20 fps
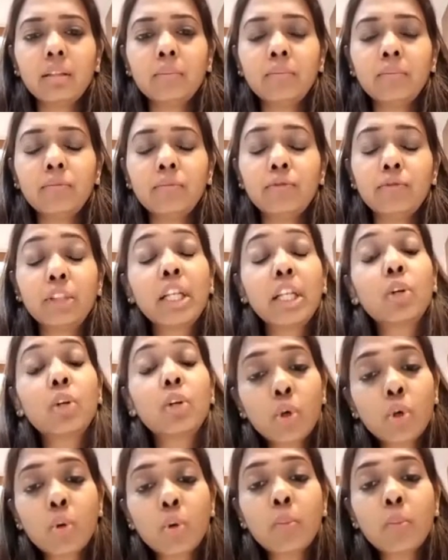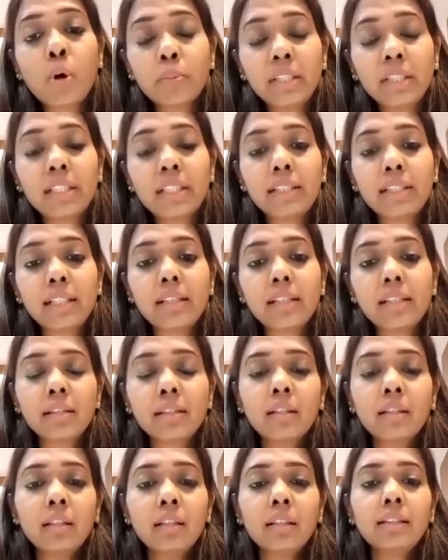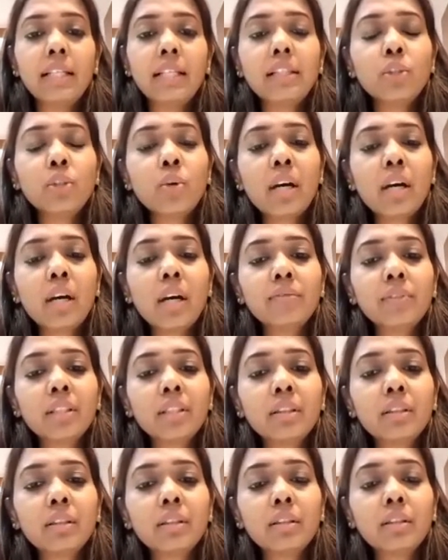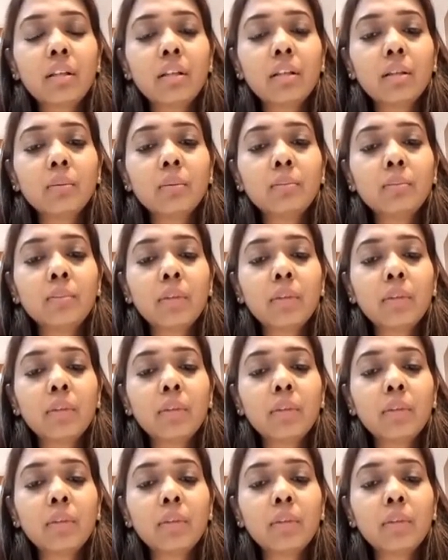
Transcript: without comorbidities. Then you have the uh,